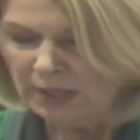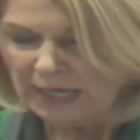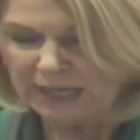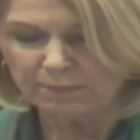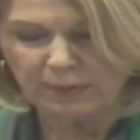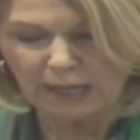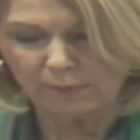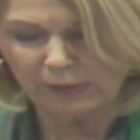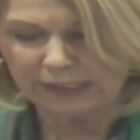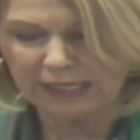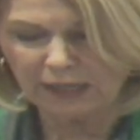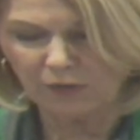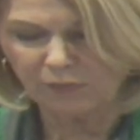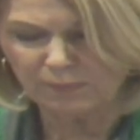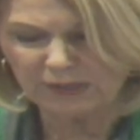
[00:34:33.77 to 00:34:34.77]
and public
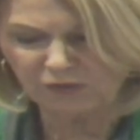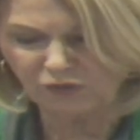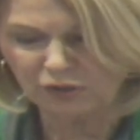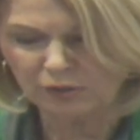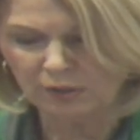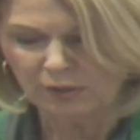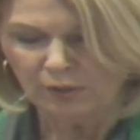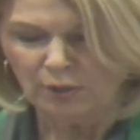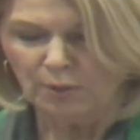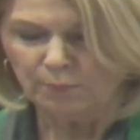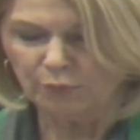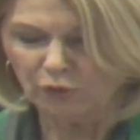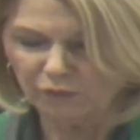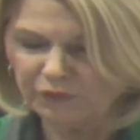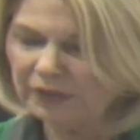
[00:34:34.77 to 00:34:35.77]
health mission
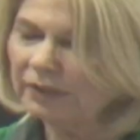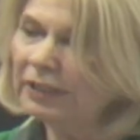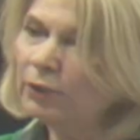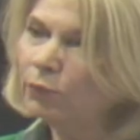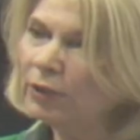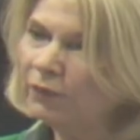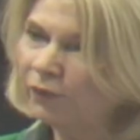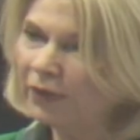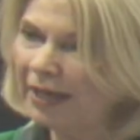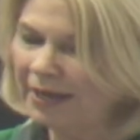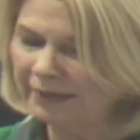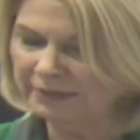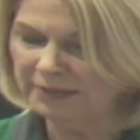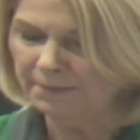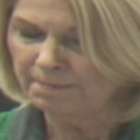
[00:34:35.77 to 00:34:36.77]
perfectly
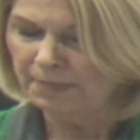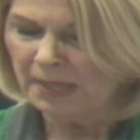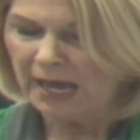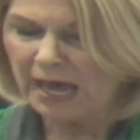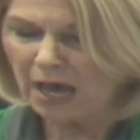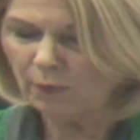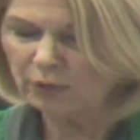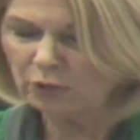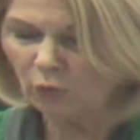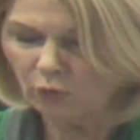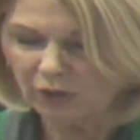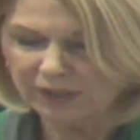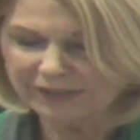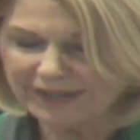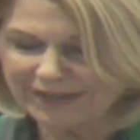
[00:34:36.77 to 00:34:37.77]
reflect how an
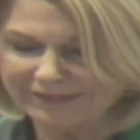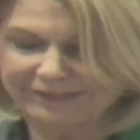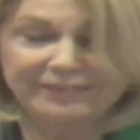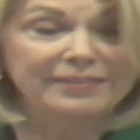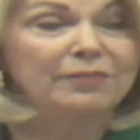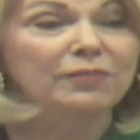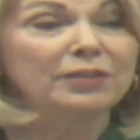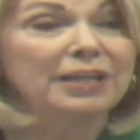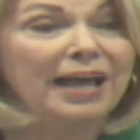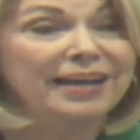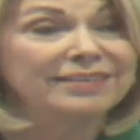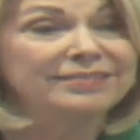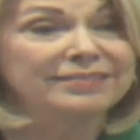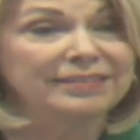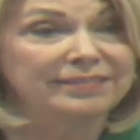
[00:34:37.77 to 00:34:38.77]
organized,
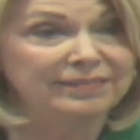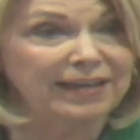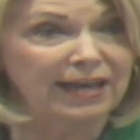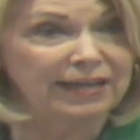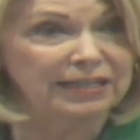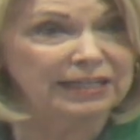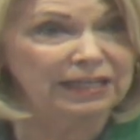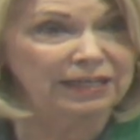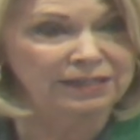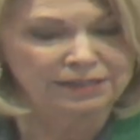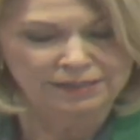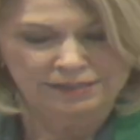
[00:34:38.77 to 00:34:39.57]
civilized society